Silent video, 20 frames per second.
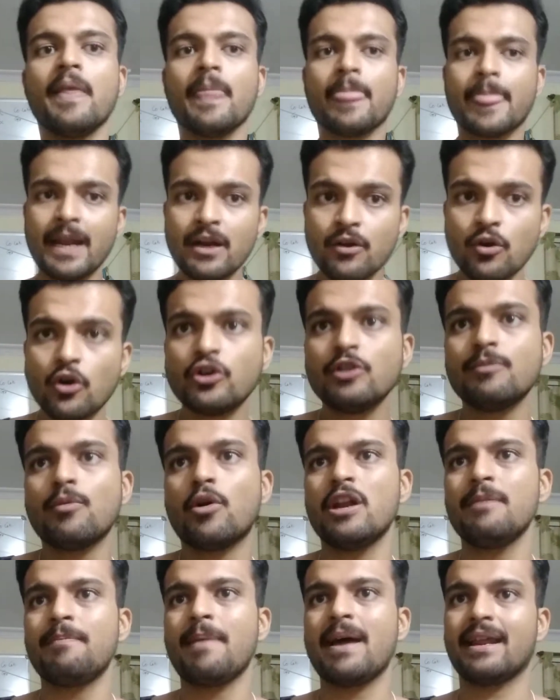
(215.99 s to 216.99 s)
Then go to
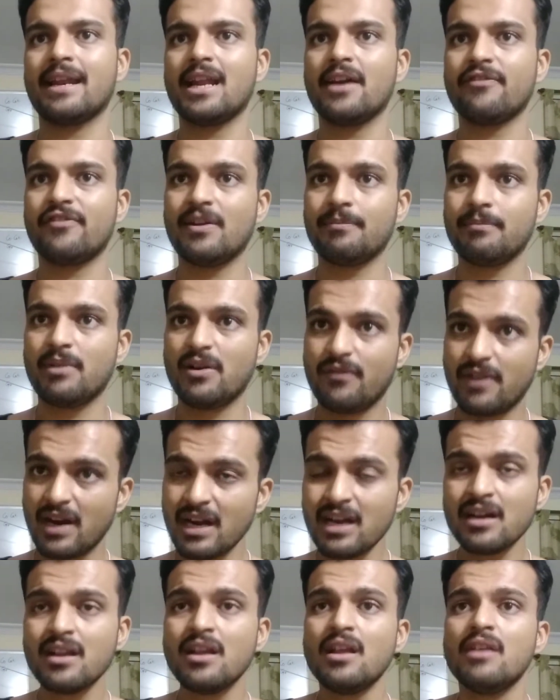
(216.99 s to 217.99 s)
body paragraph number
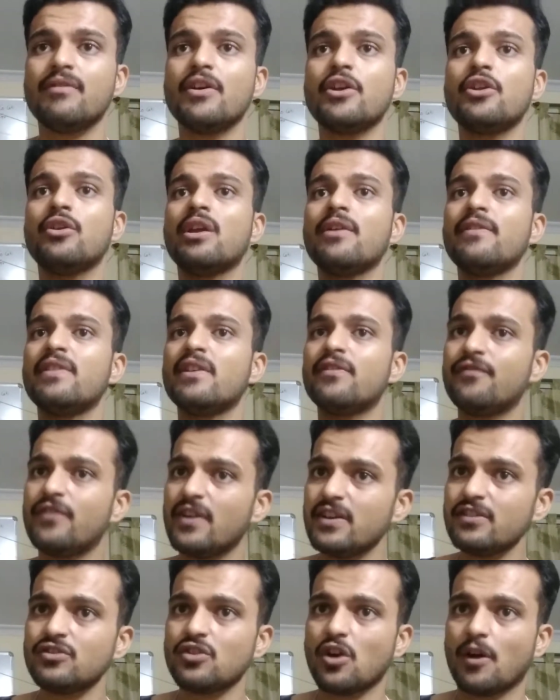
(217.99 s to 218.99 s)
1, where you give the
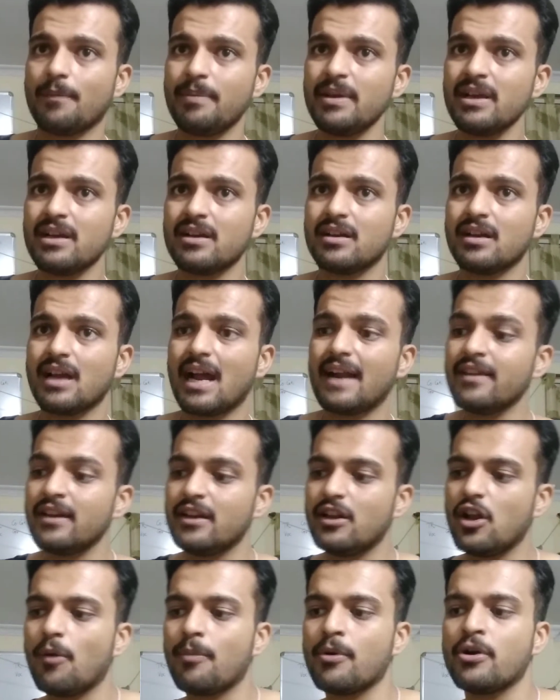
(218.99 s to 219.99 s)
first topic and then
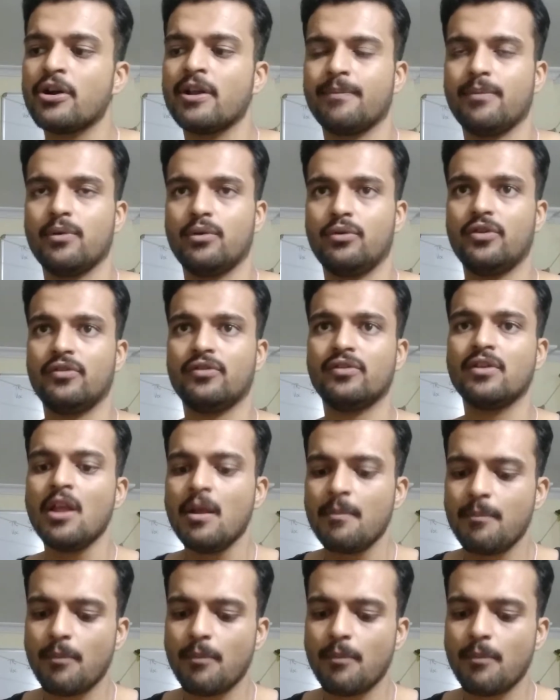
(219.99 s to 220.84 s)
elaborate upon this.